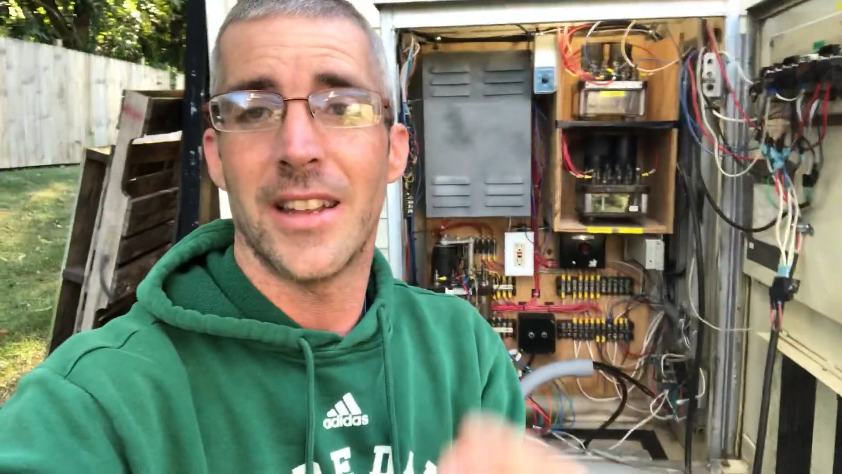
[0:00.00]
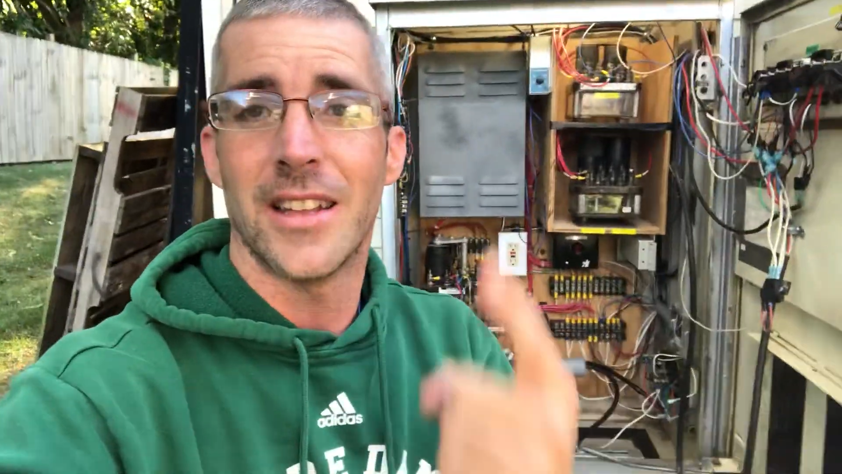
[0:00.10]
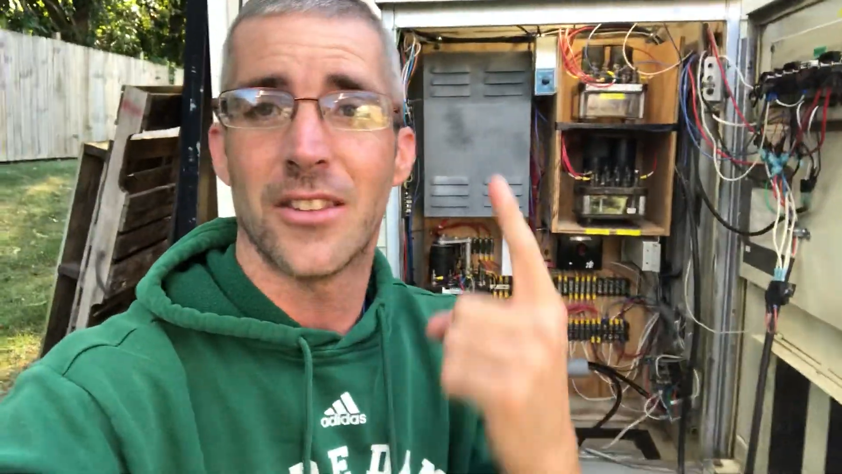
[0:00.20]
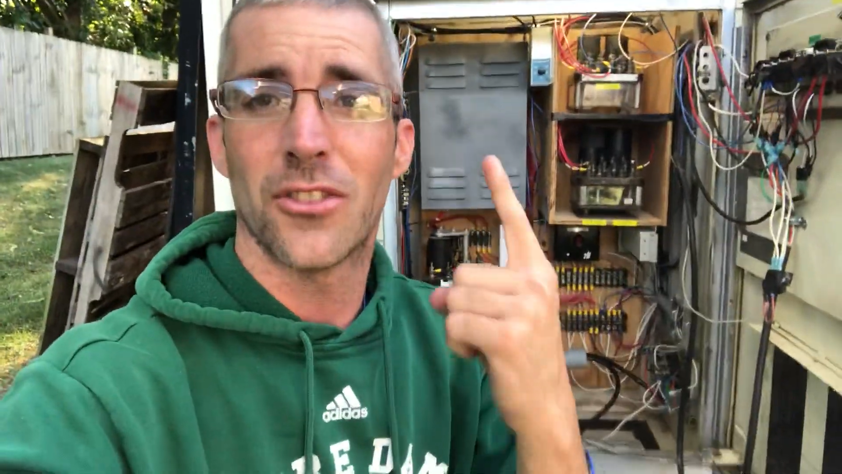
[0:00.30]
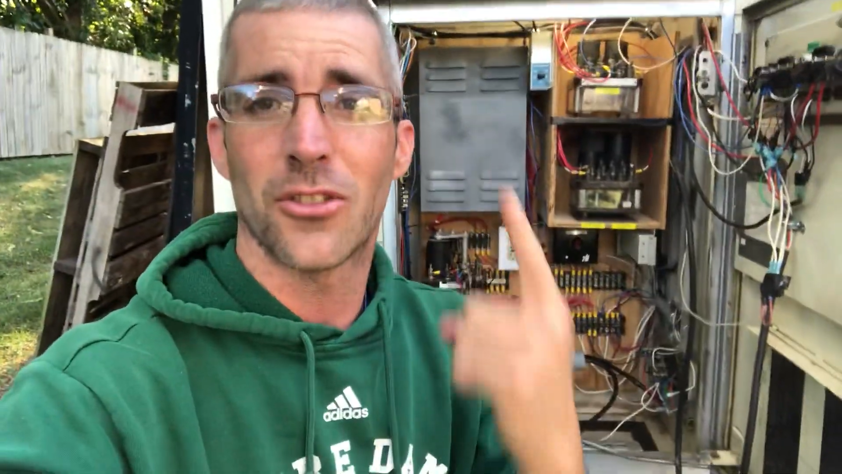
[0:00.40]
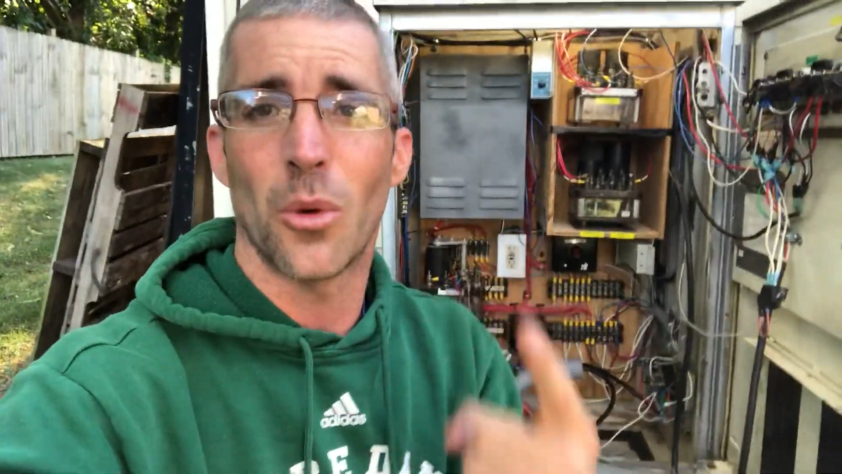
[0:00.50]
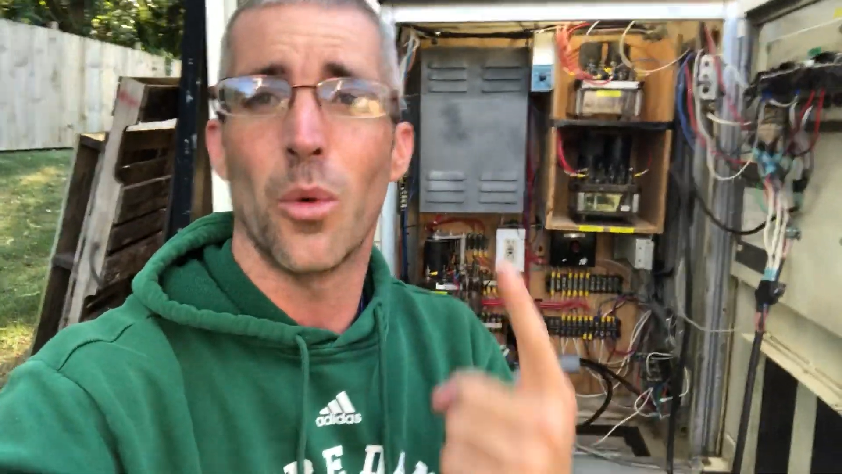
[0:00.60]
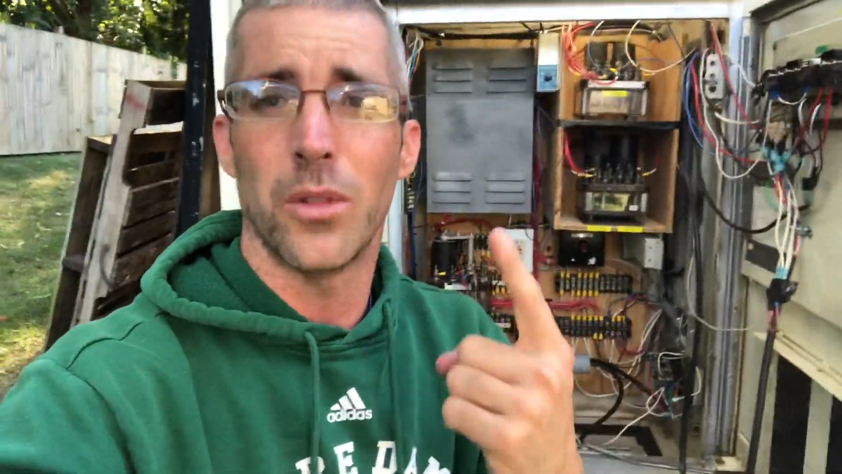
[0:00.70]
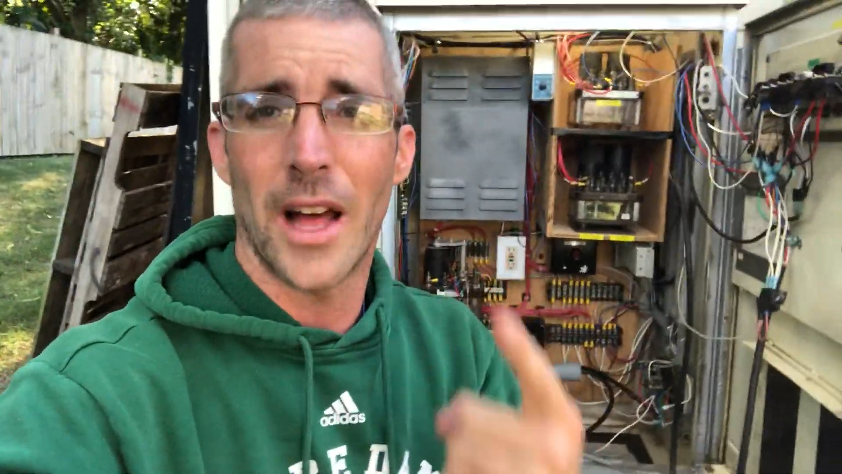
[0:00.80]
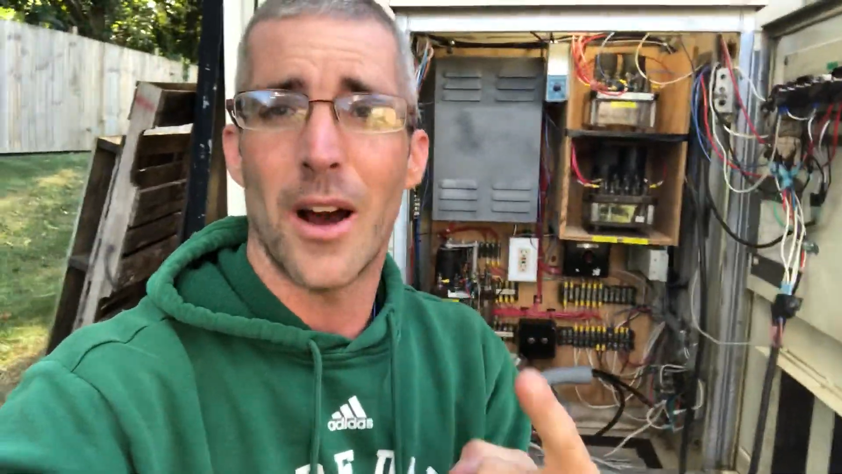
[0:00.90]
it's so
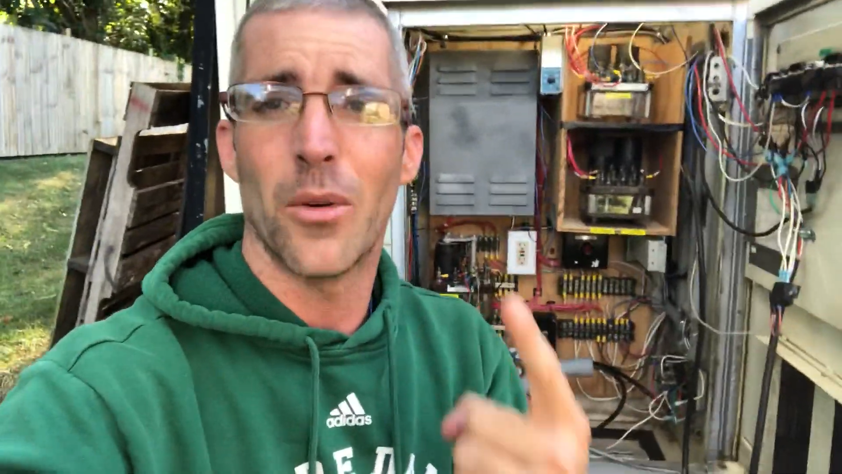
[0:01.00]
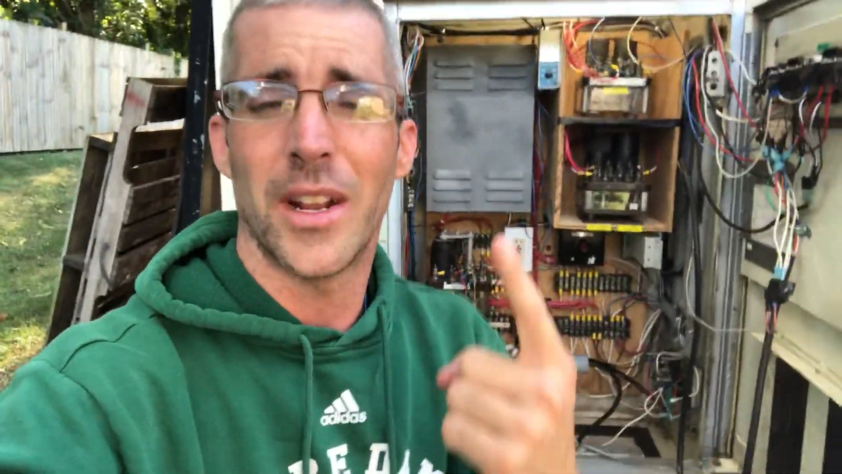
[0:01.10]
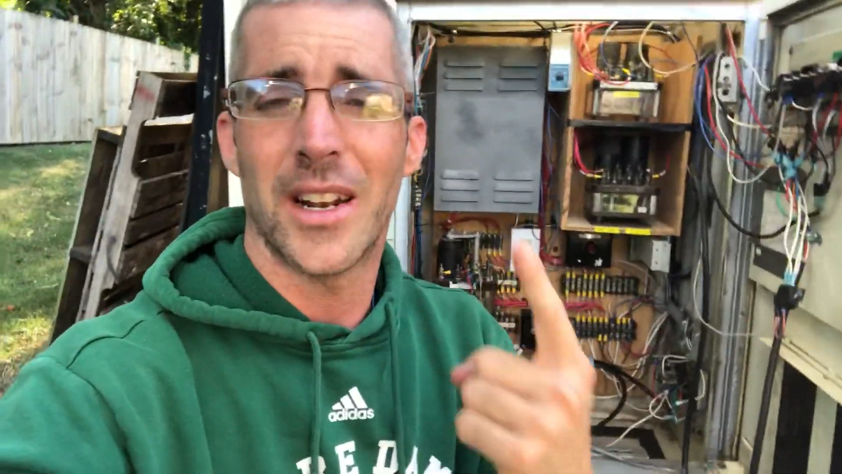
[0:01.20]
loud